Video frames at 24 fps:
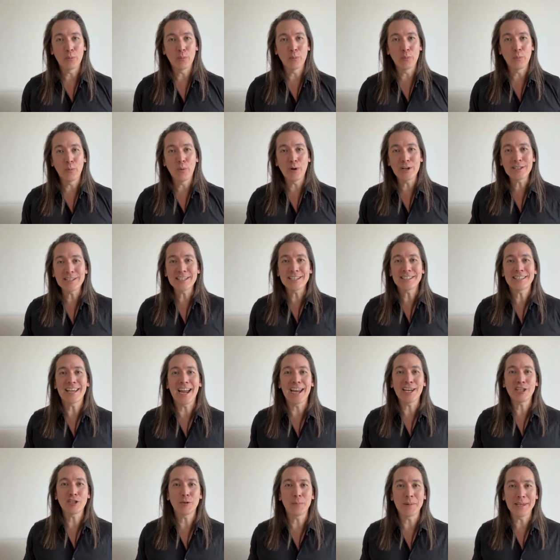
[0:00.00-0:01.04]
what does it
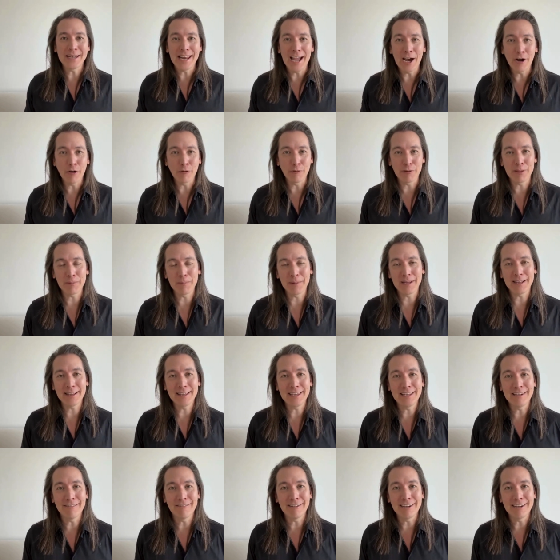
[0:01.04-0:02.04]
take to be an algorithmic leader,